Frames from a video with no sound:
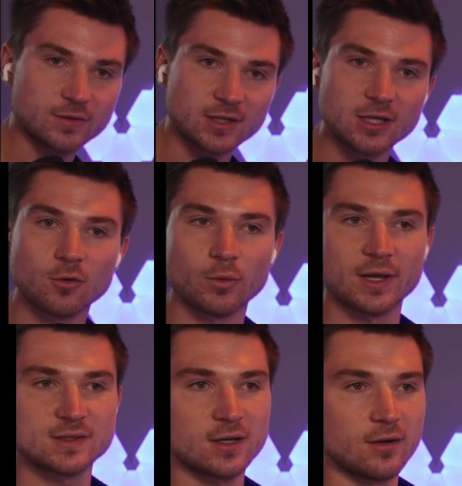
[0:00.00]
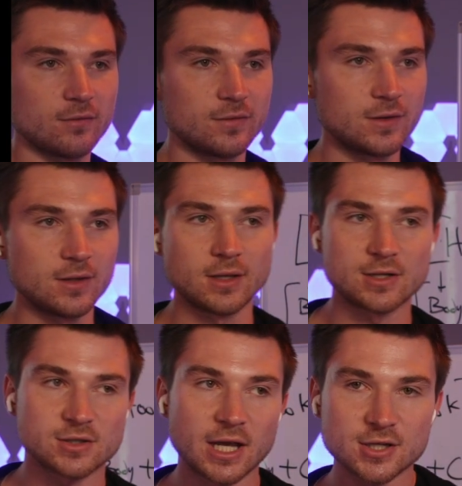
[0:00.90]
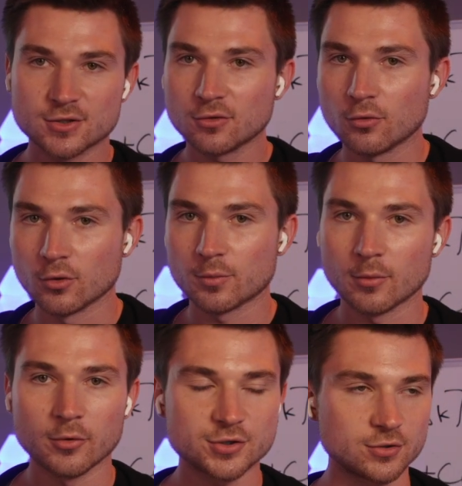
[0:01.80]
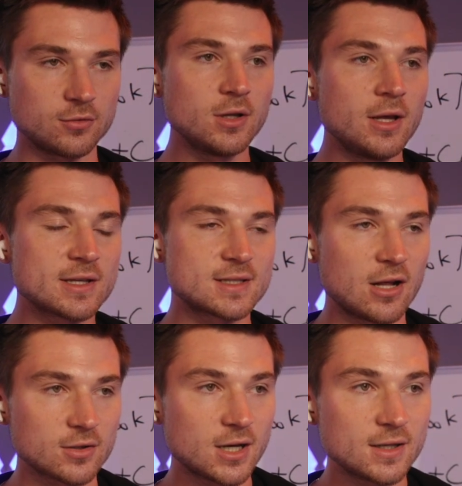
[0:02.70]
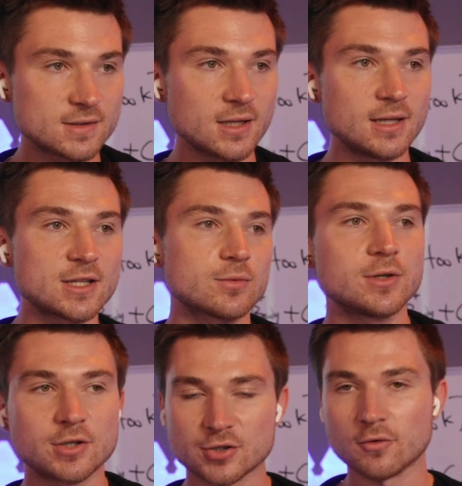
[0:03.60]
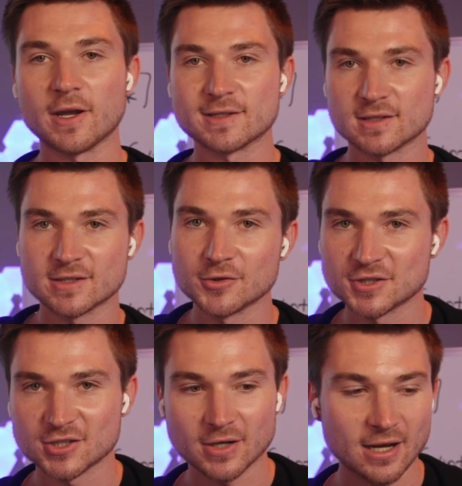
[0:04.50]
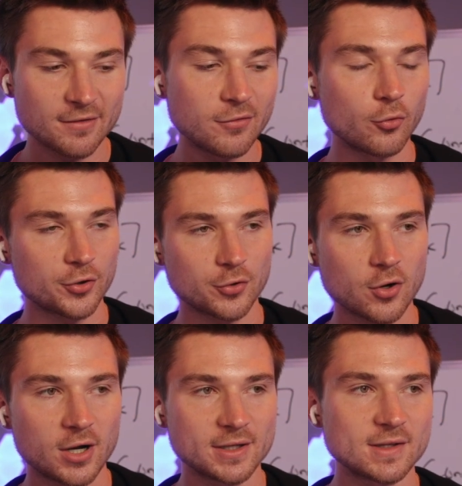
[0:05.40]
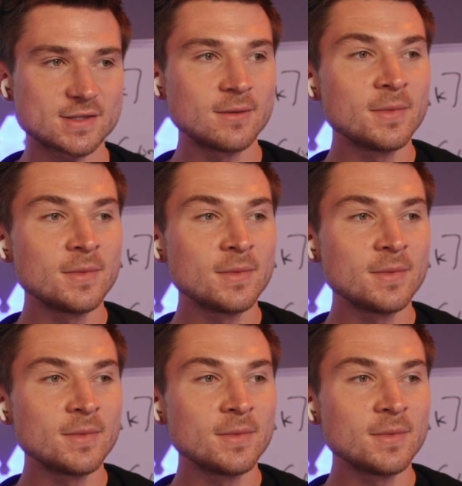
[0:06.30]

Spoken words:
the rest of the educational or promotional style content, and that's where you're going to showcase the solution that you have for your audience.